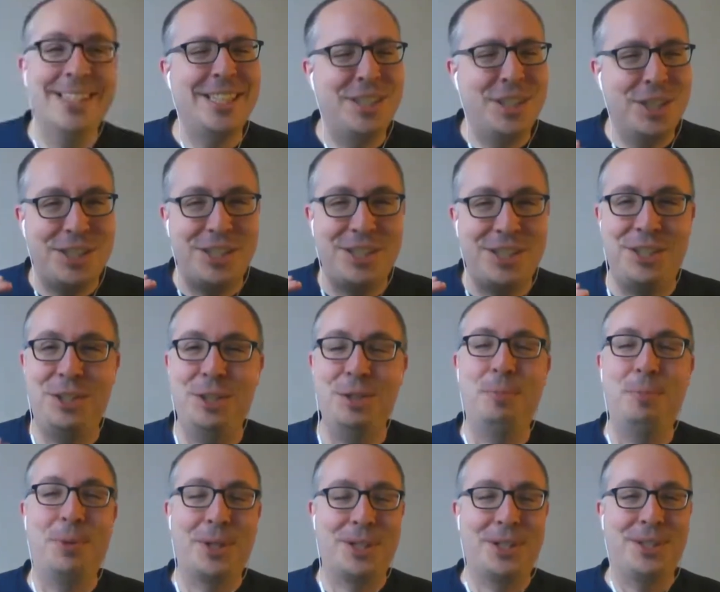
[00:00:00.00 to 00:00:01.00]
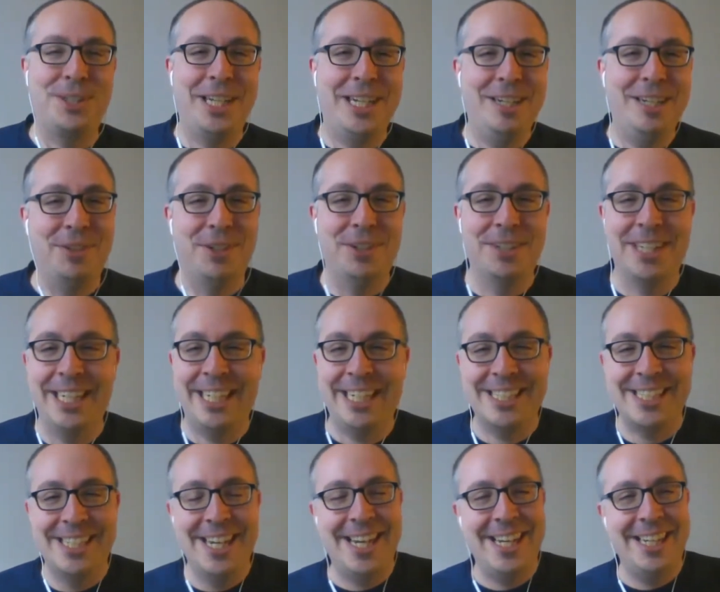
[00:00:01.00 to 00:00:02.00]
like just super clever. Like
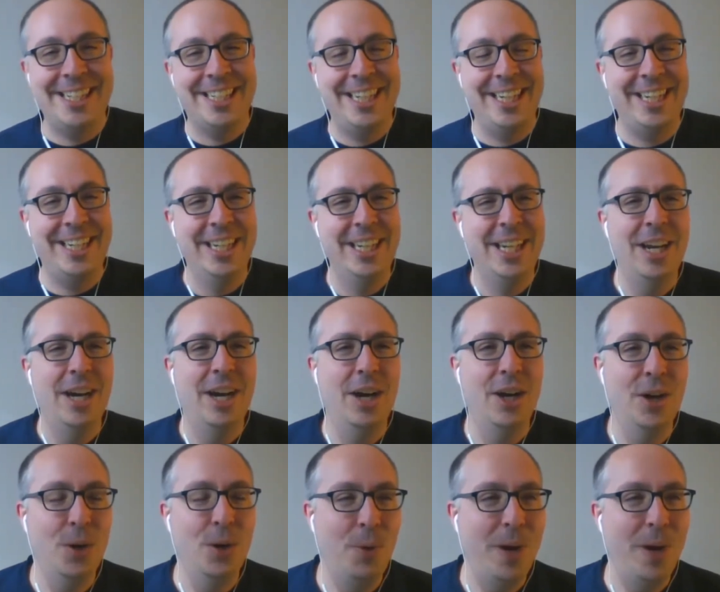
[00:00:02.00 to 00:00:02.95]
it's not like, oh